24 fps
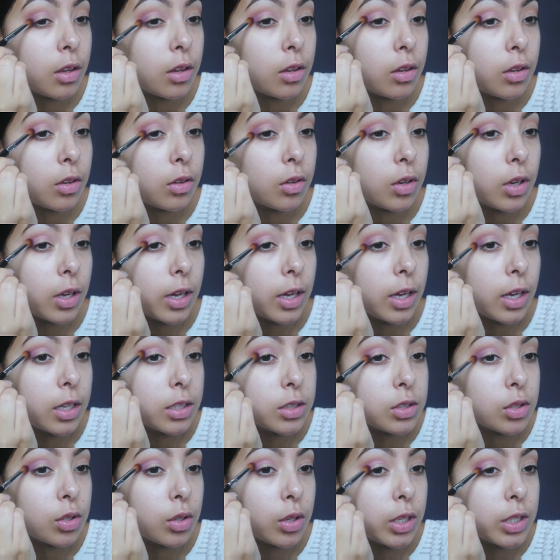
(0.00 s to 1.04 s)
Okay,
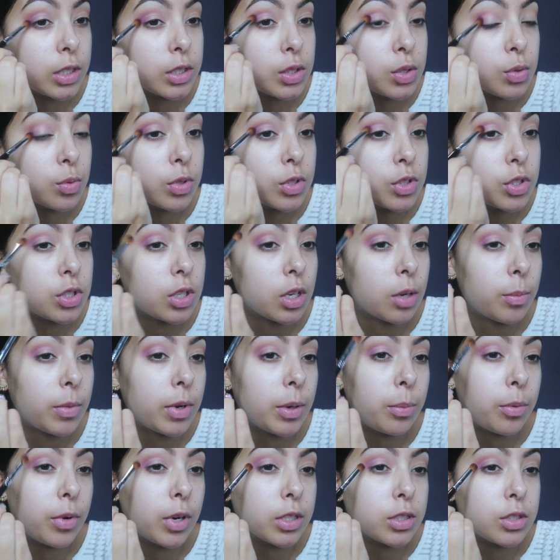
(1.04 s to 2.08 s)
so I switched on my
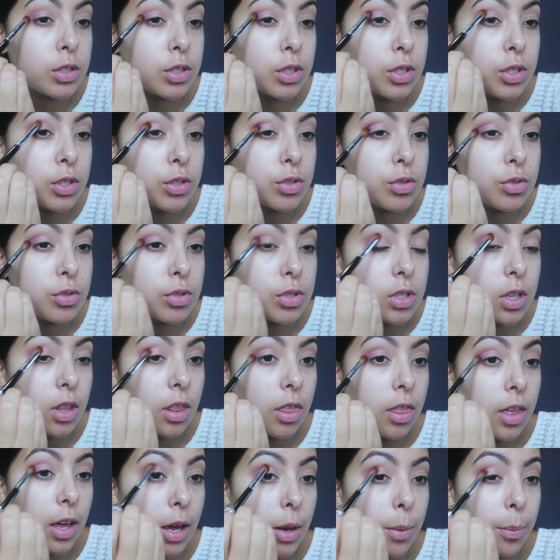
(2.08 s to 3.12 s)
brush to use
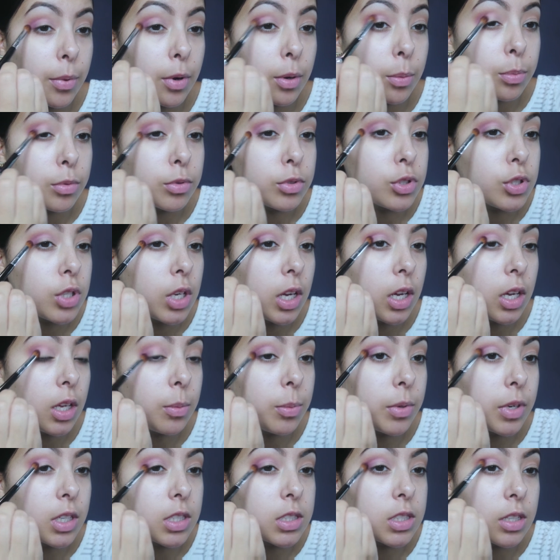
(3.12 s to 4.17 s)
that purple shade
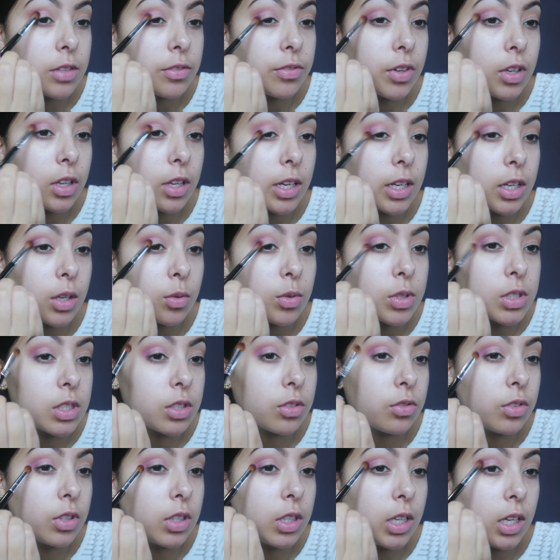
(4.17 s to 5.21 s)
because I felt like it
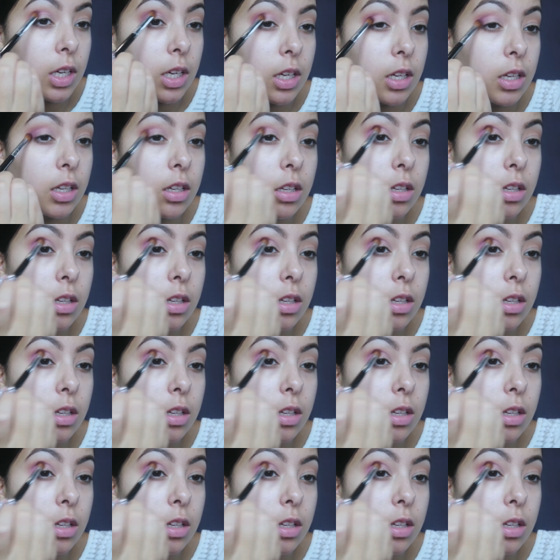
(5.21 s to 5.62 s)
wasn't really